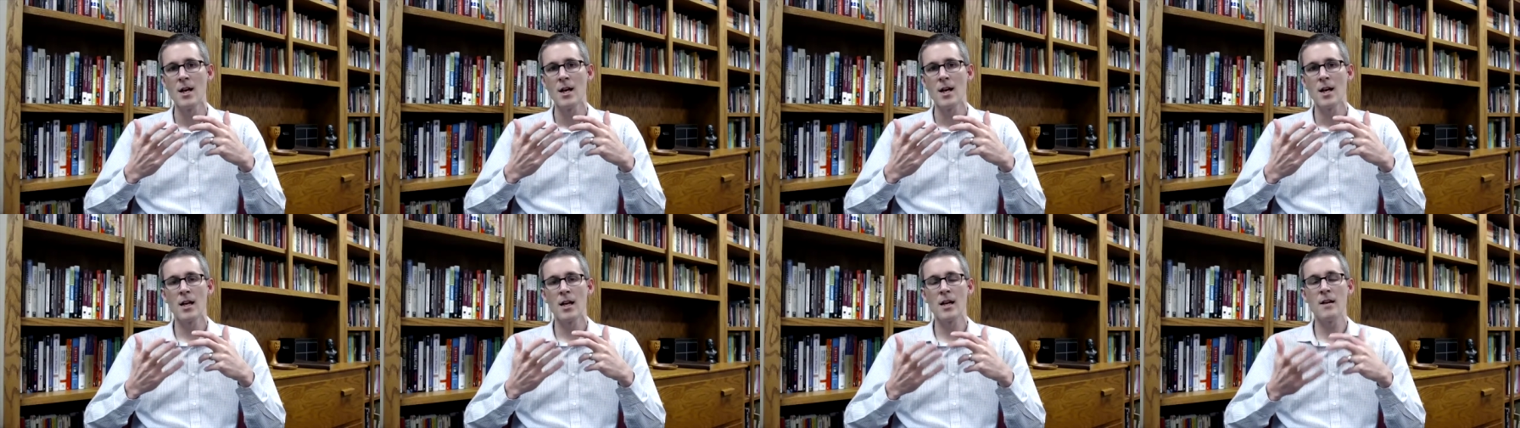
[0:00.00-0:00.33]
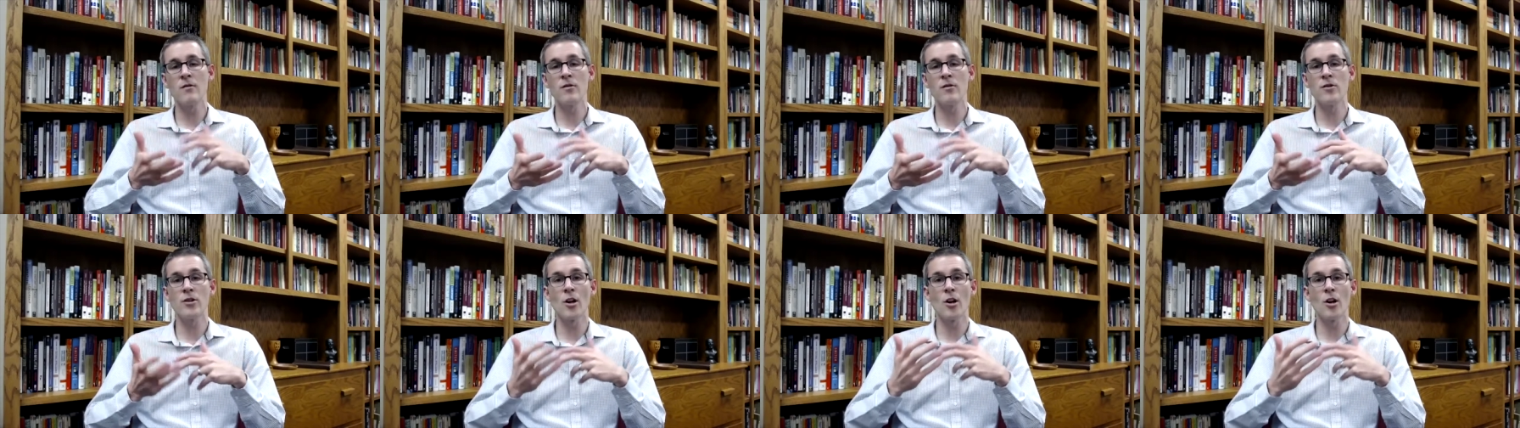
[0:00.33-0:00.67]

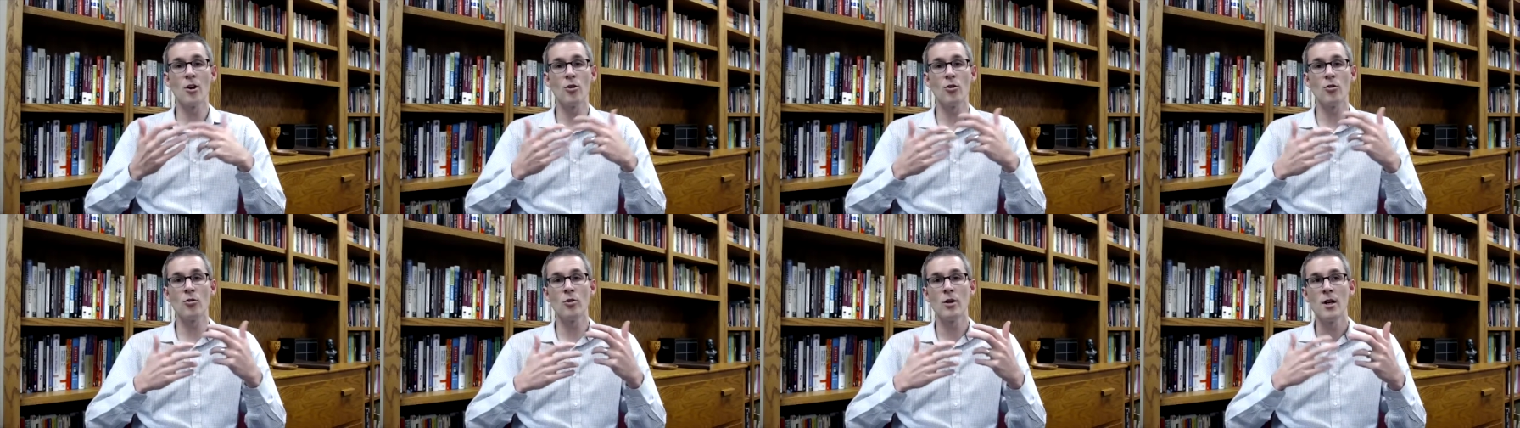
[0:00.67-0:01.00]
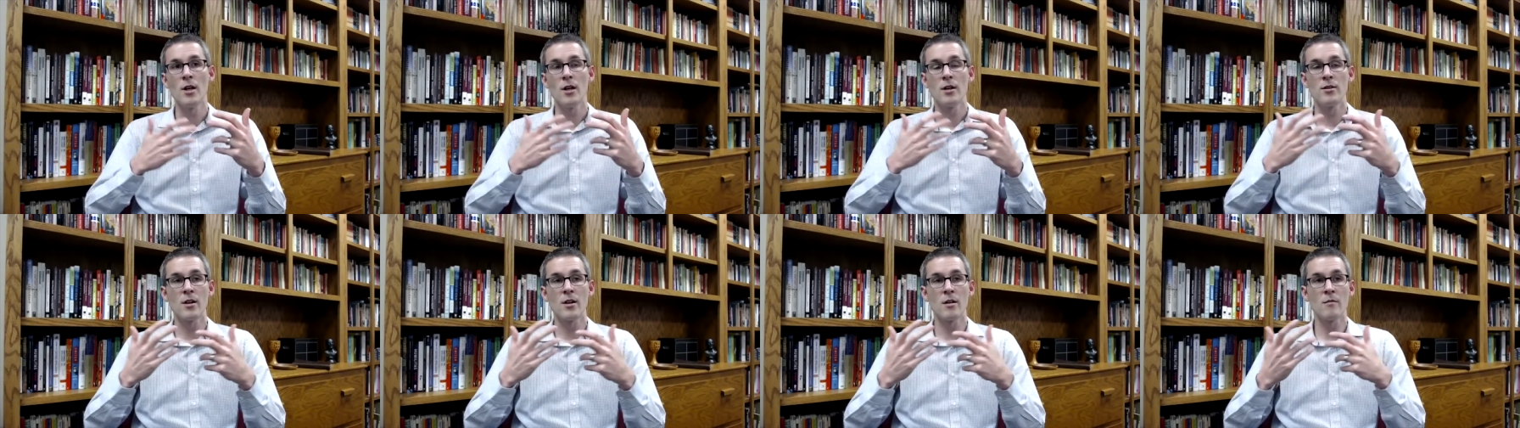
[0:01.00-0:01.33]
even though
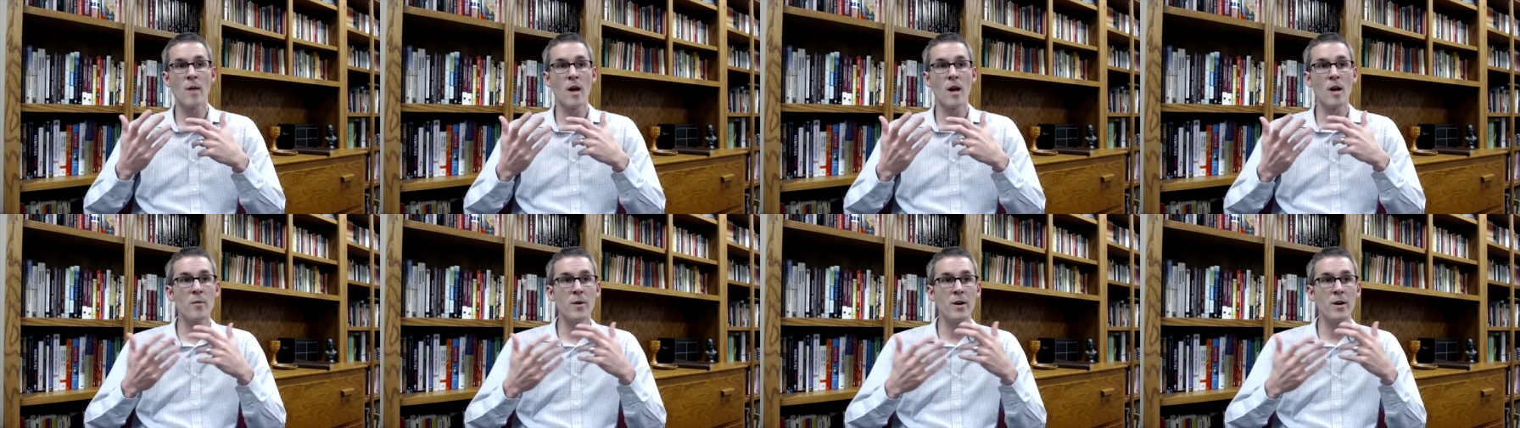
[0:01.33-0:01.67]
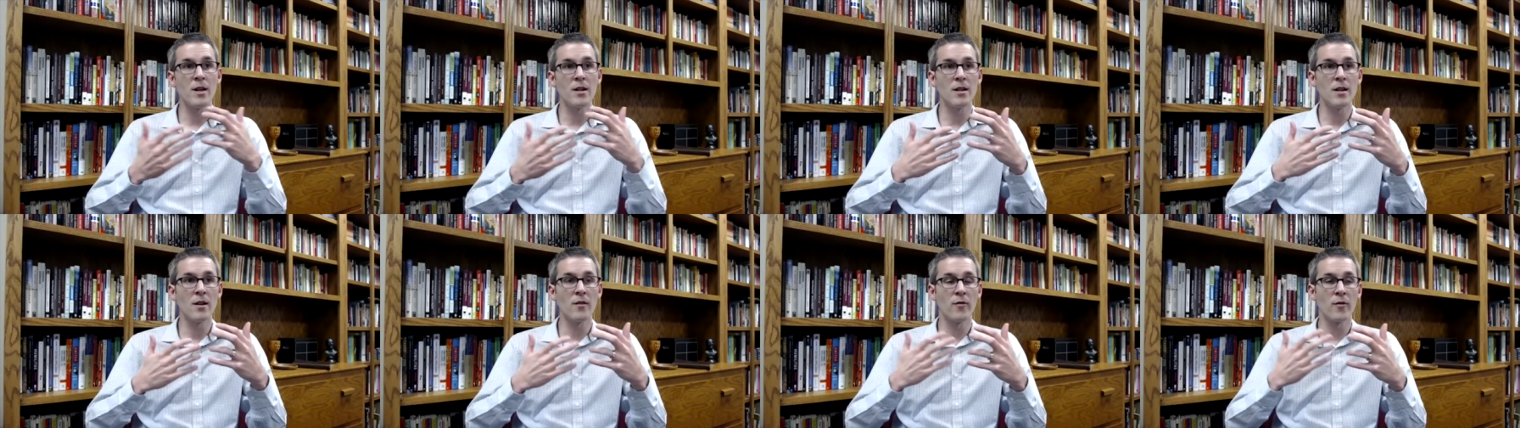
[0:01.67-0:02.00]
there may be a
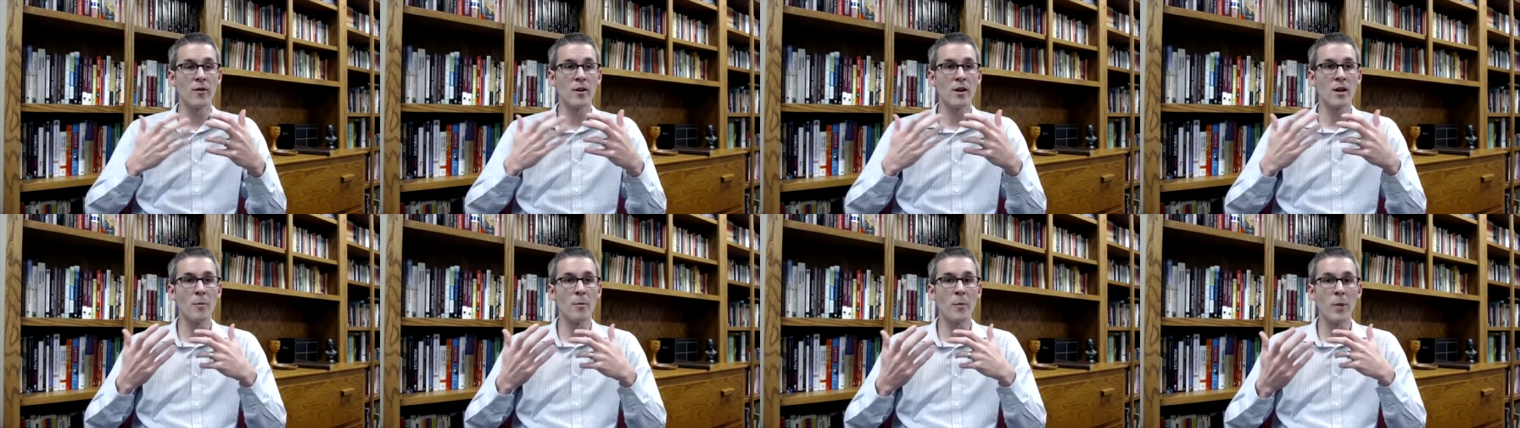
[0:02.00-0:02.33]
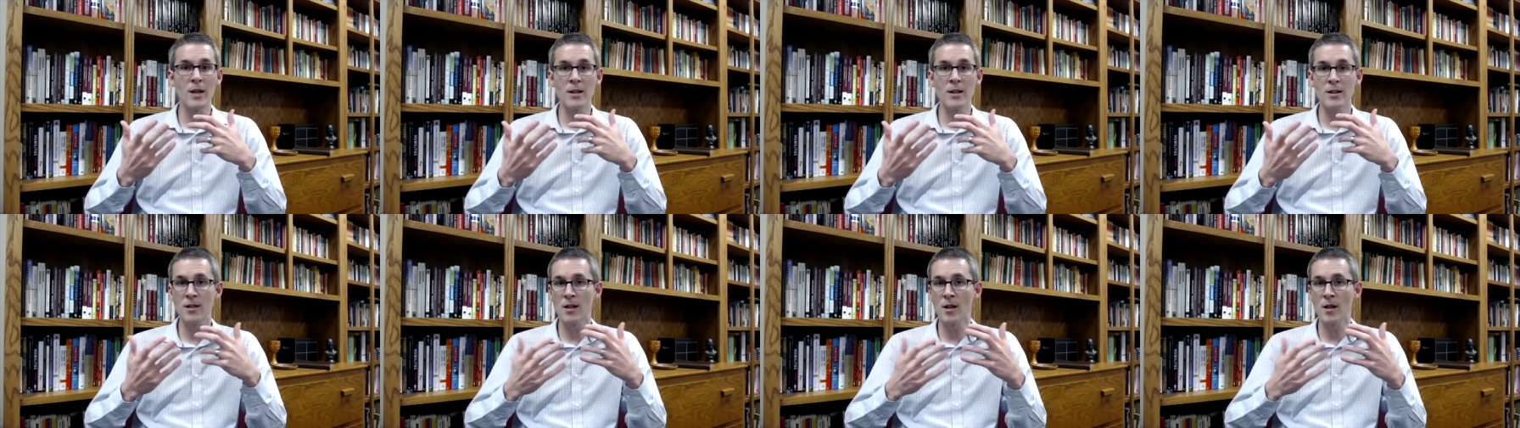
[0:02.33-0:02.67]
differing
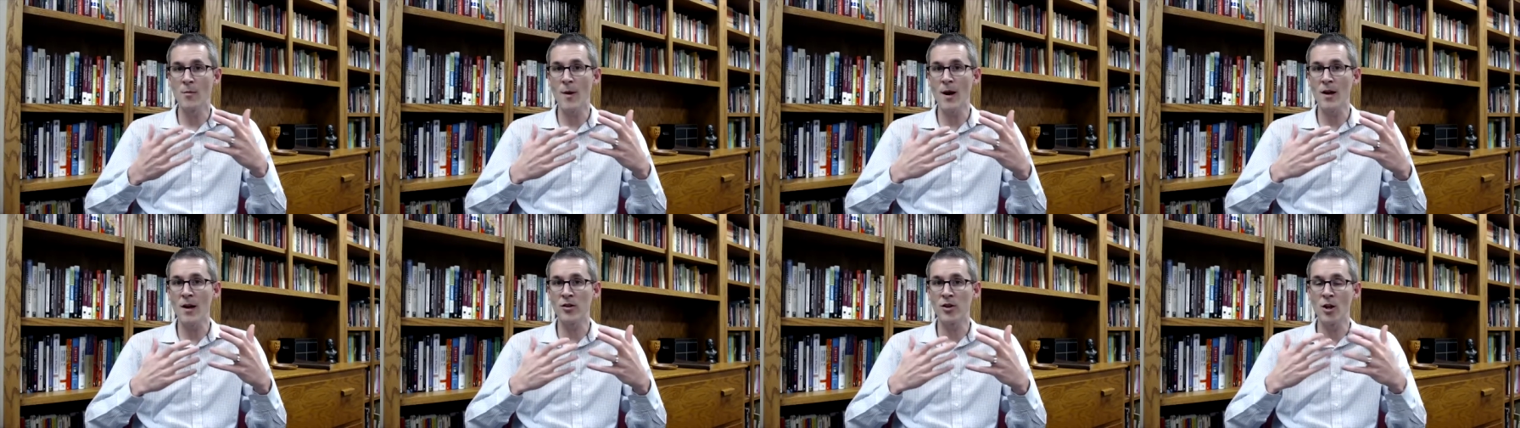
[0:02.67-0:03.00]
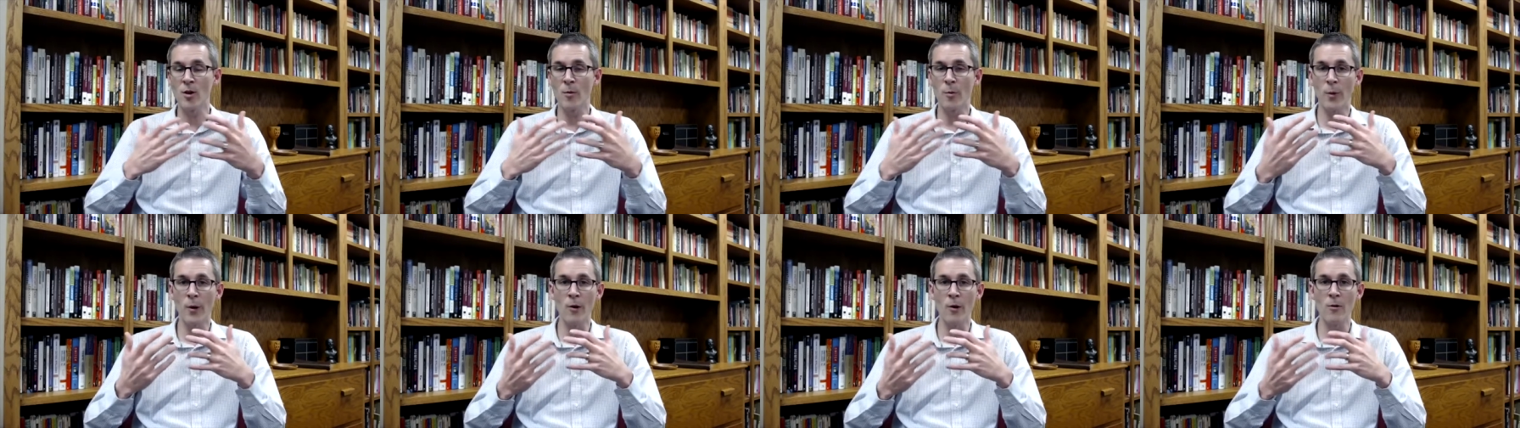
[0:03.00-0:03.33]
opinion about the
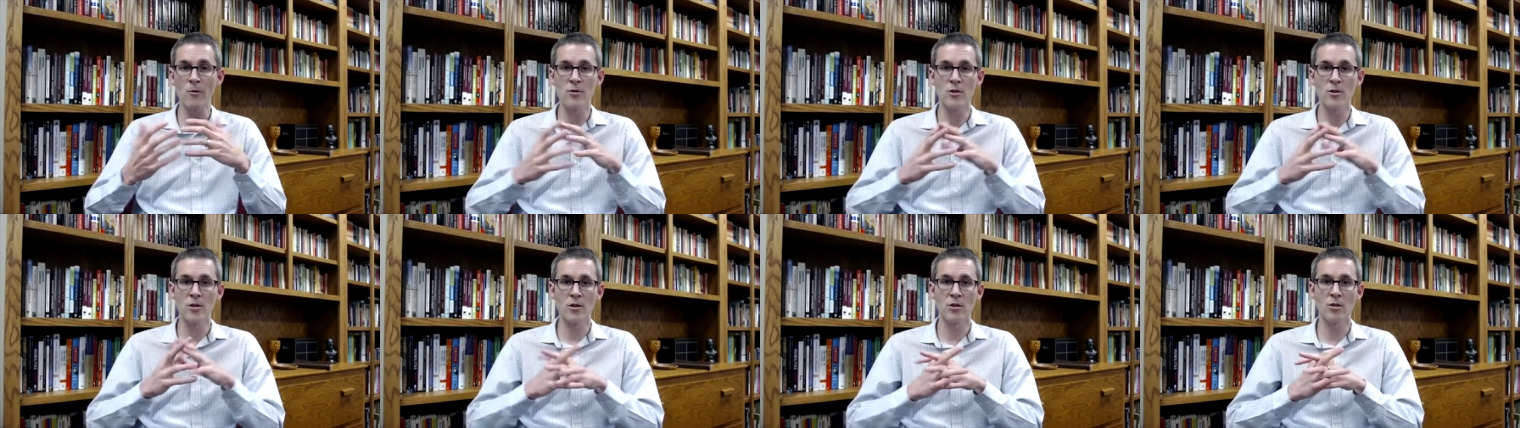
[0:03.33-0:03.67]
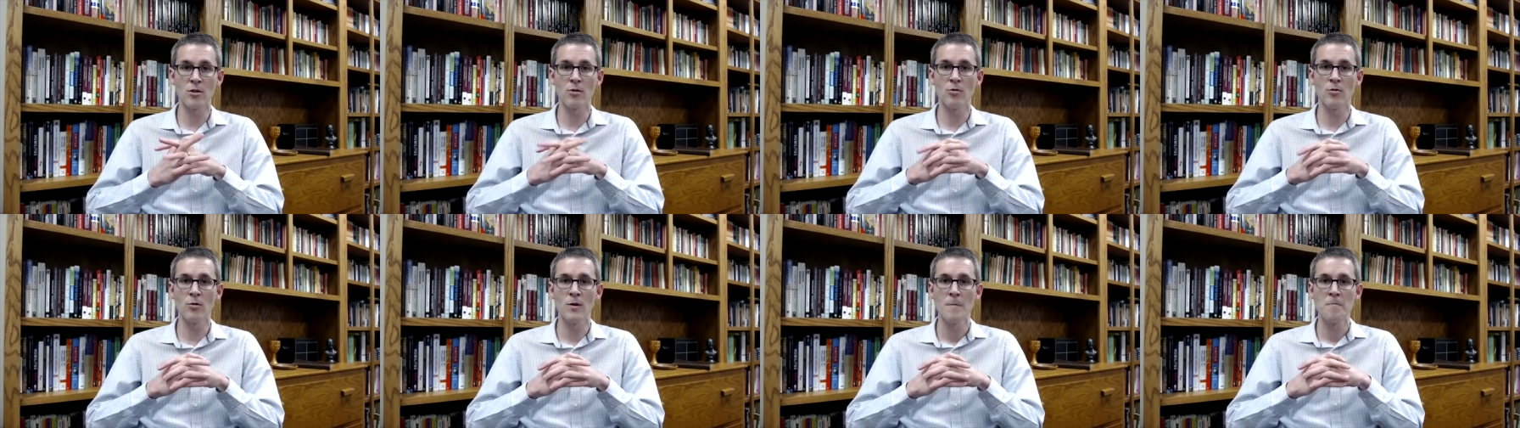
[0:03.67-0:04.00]
approach
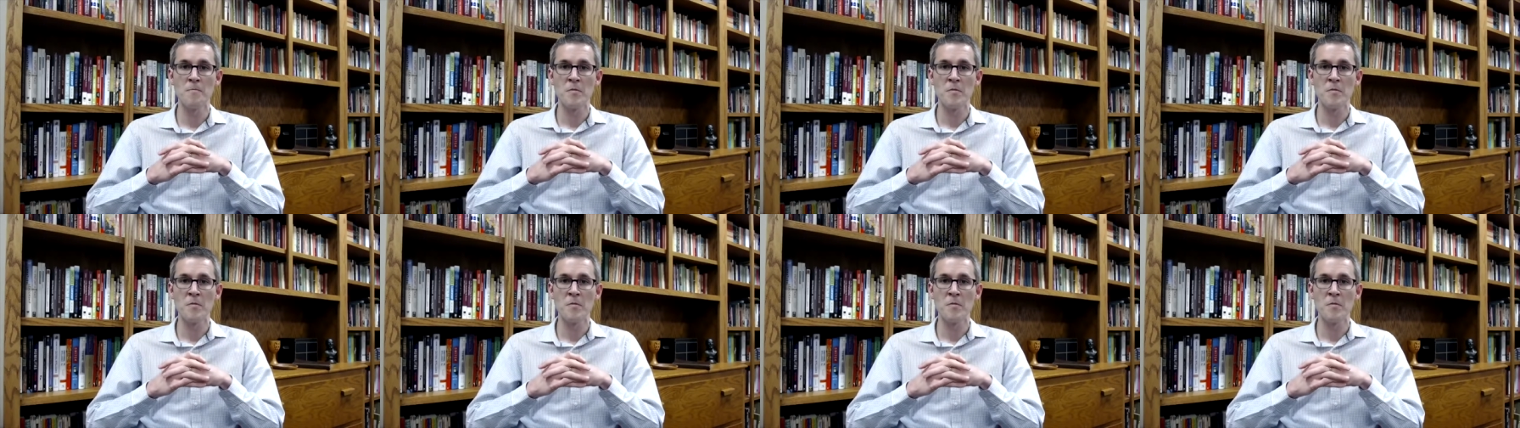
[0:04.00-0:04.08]
to